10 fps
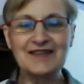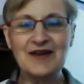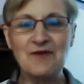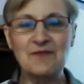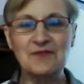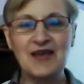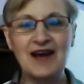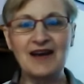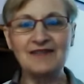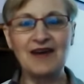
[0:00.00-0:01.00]
So
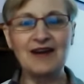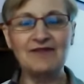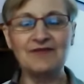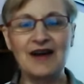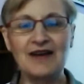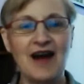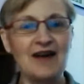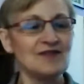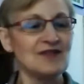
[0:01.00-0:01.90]
yeah, I, I, I